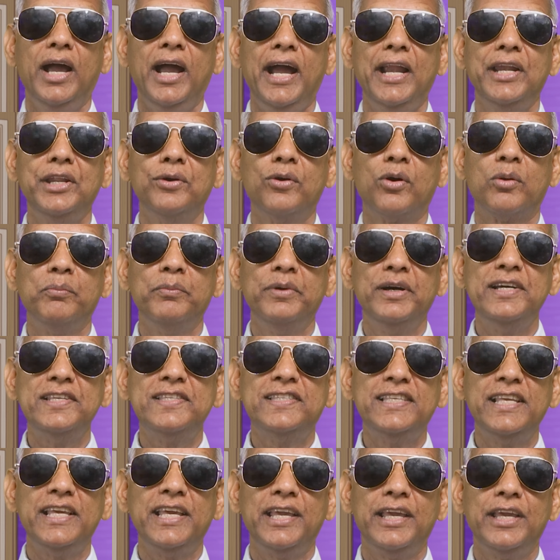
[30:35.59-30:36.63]
And your
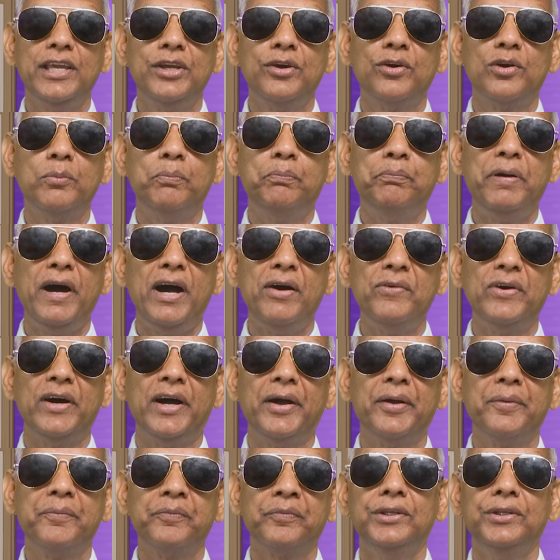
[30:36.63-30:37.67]
mercy, your
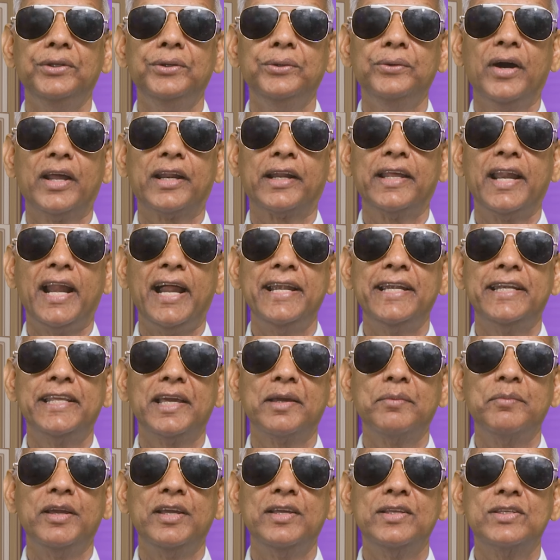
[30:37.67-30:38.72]
power, you are
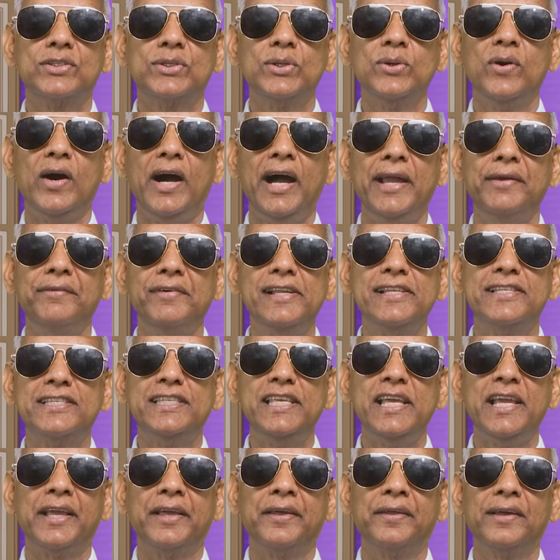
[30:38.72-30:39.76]
granting me. So I will
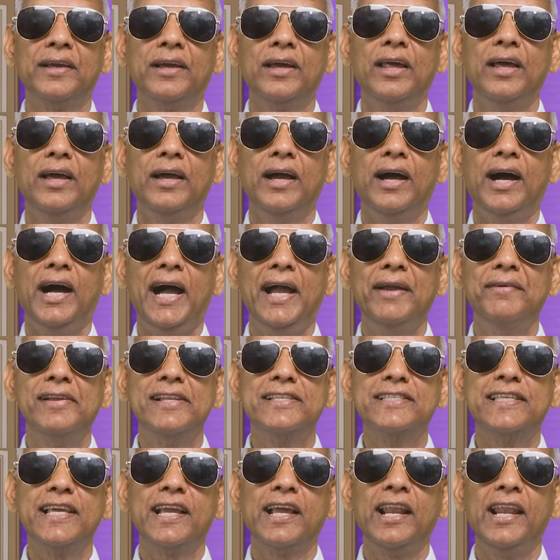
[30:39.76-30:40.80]
sing. I
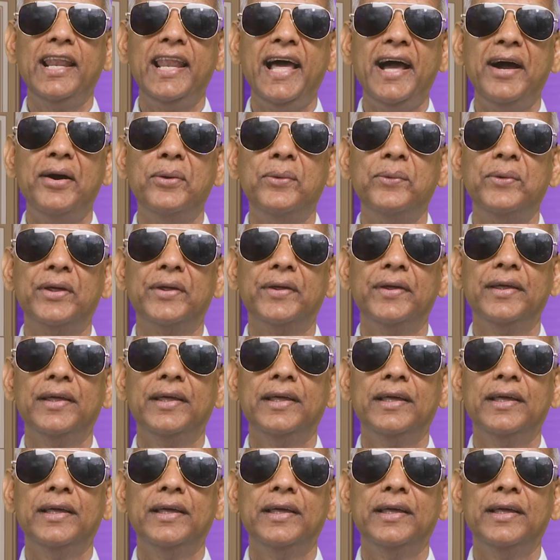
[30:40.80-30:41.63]
will sing loud.